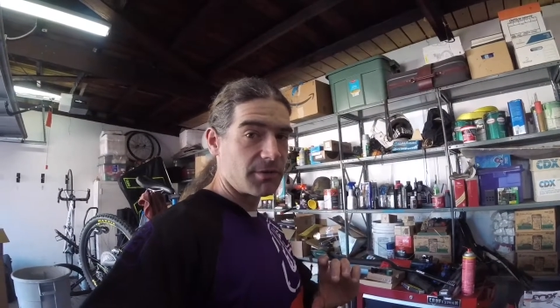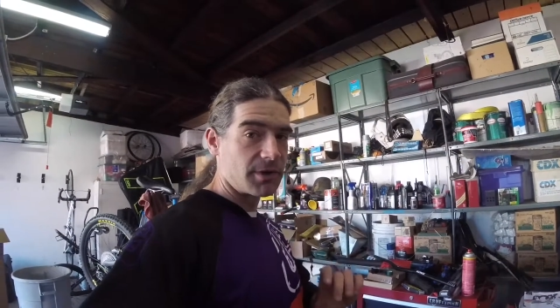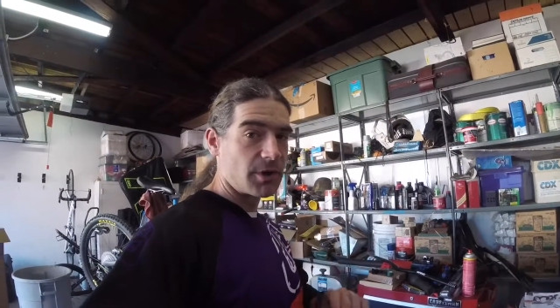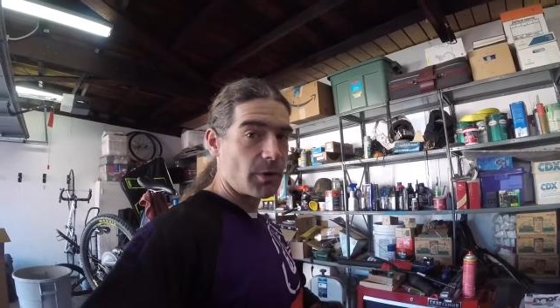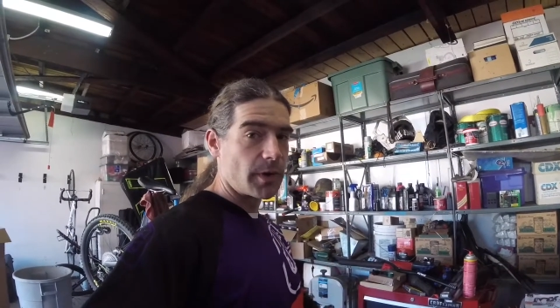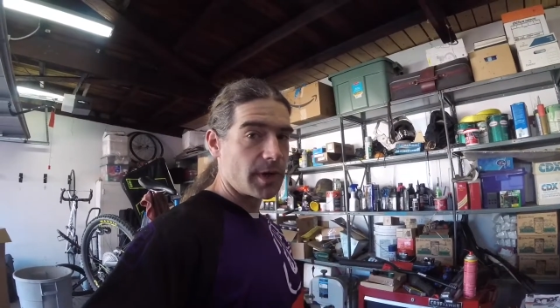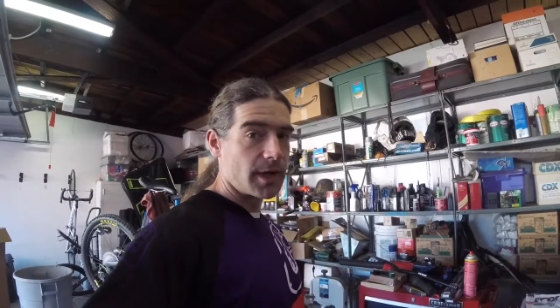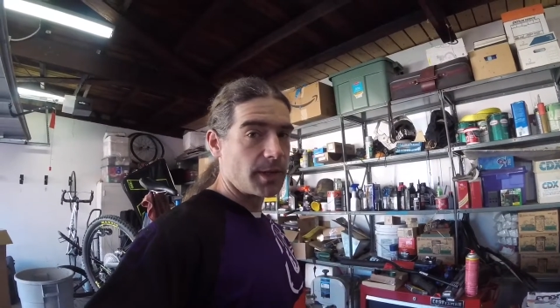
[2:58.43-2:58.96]

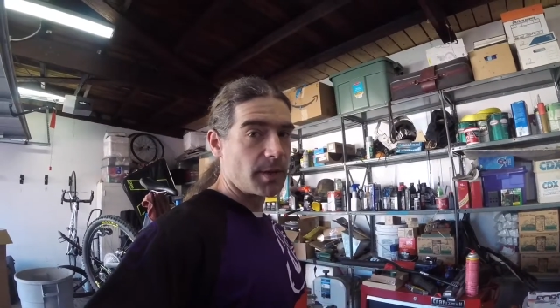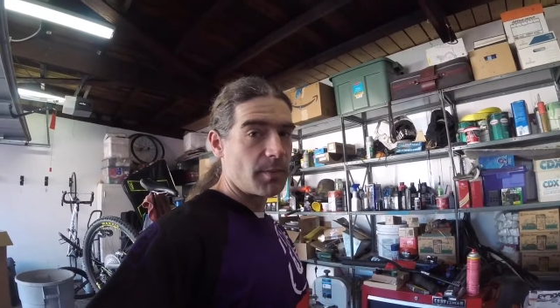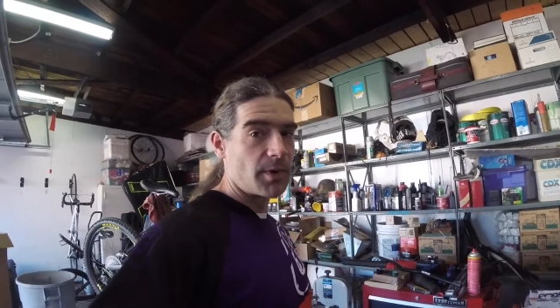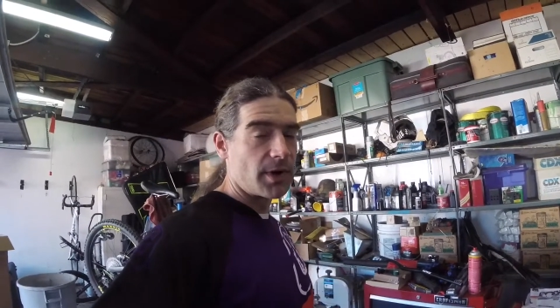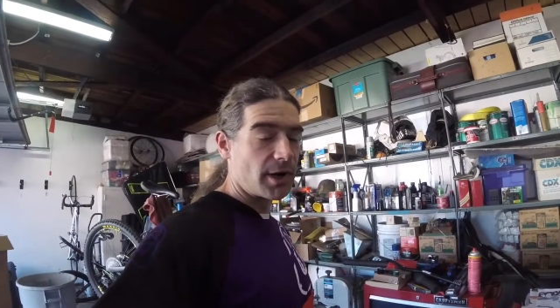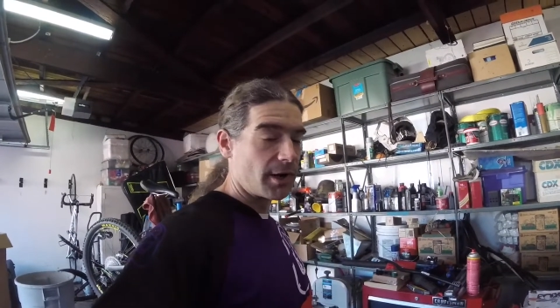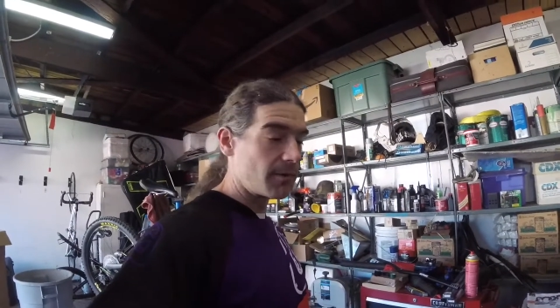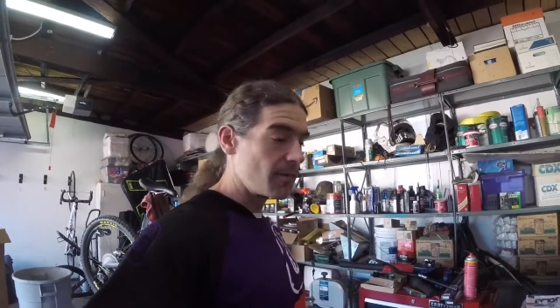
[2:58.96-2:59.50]
going on the
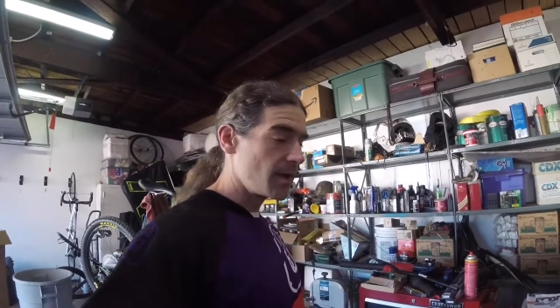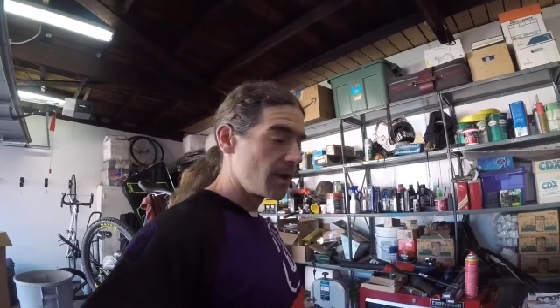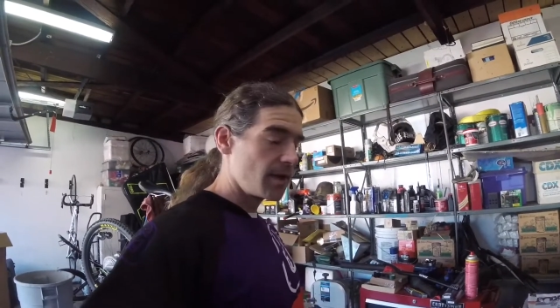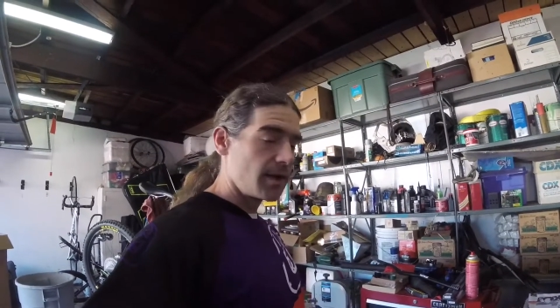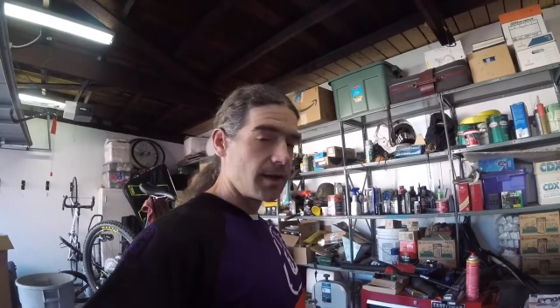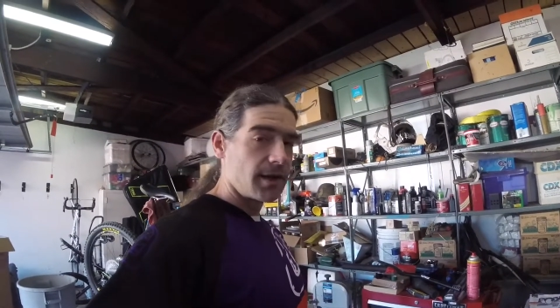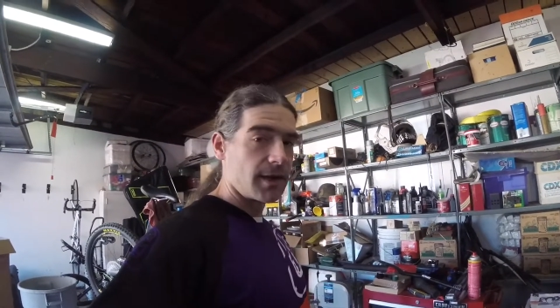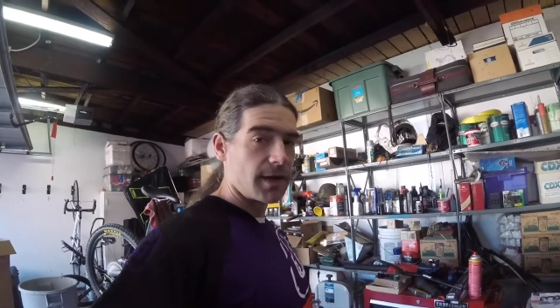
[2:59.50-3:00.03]
bar,
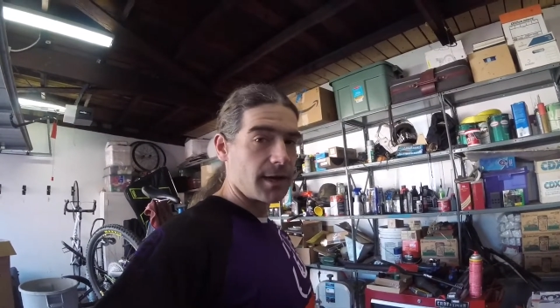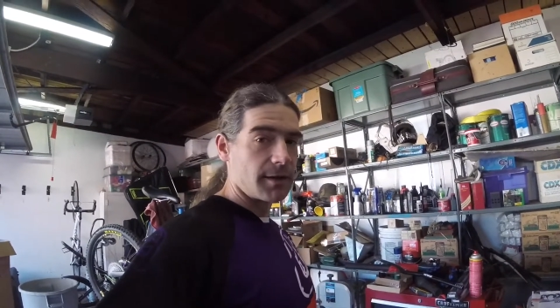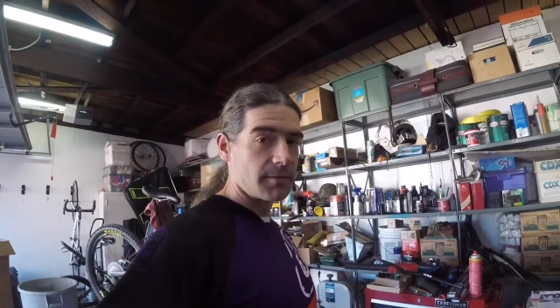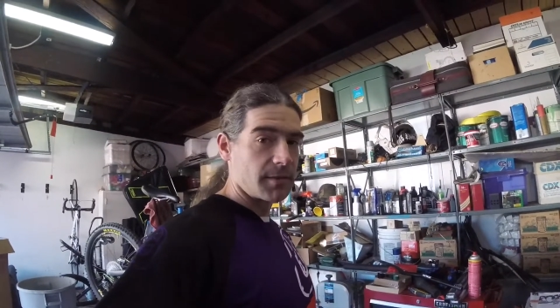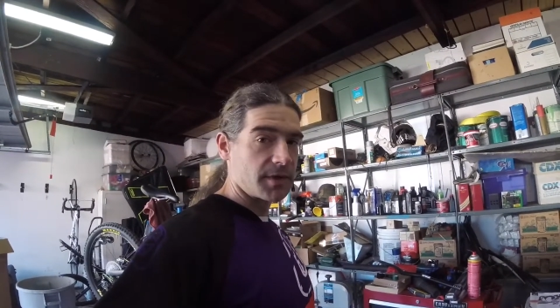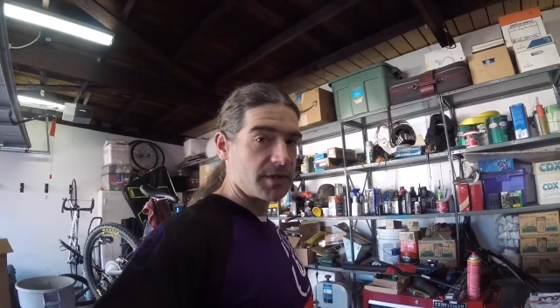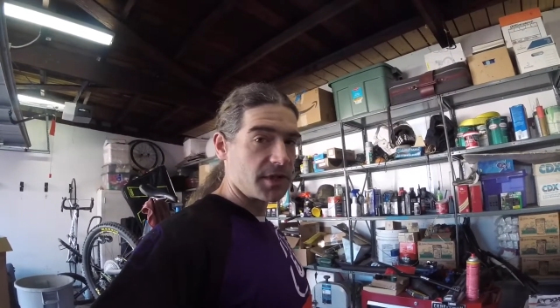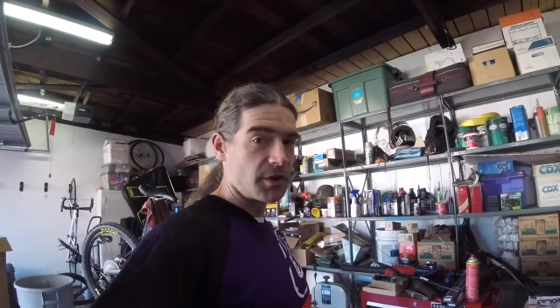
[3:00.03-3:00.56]

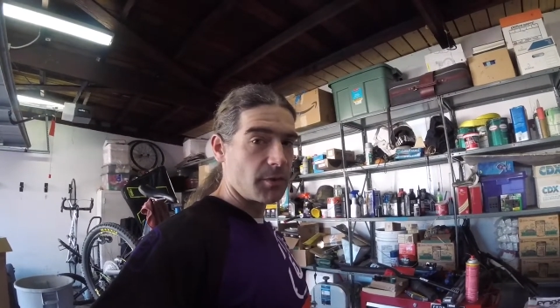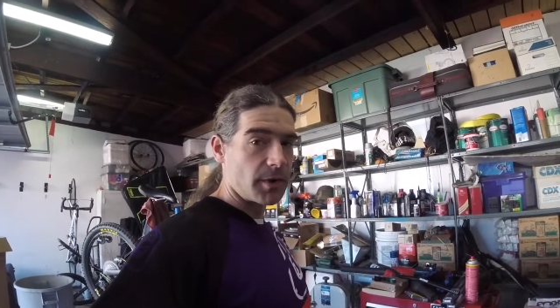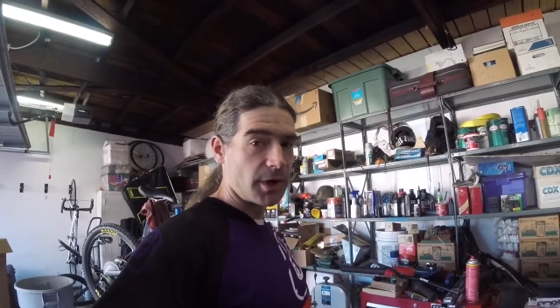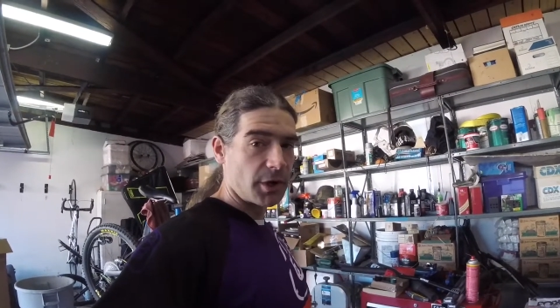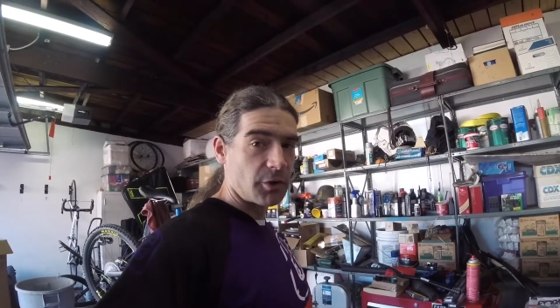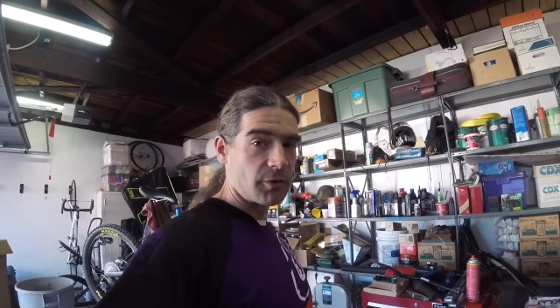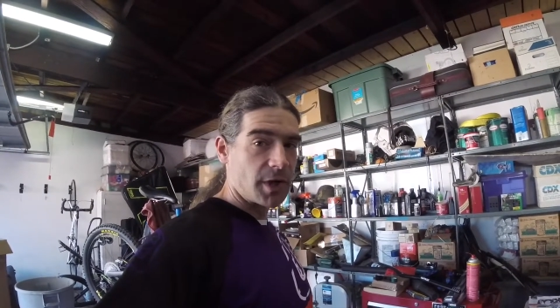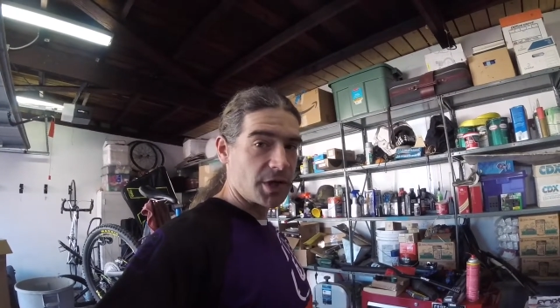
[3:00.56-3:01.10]
because you don't want
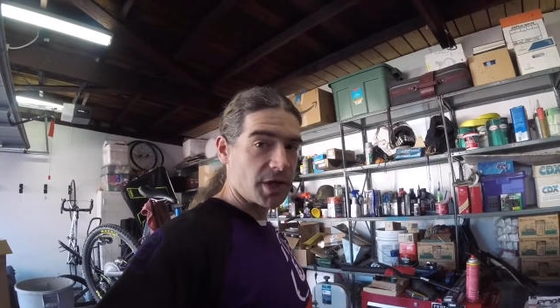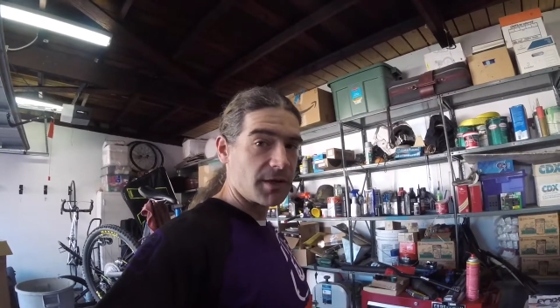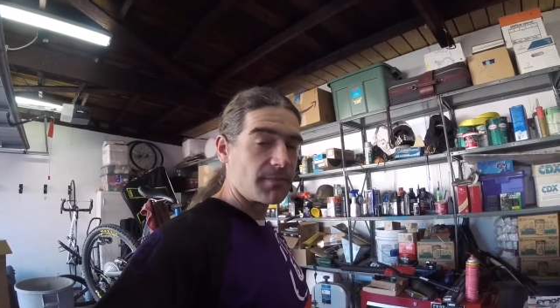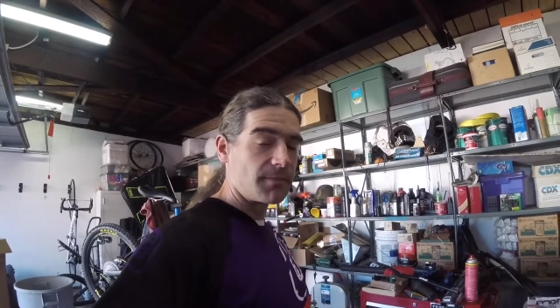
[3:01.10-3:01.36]
to crush it,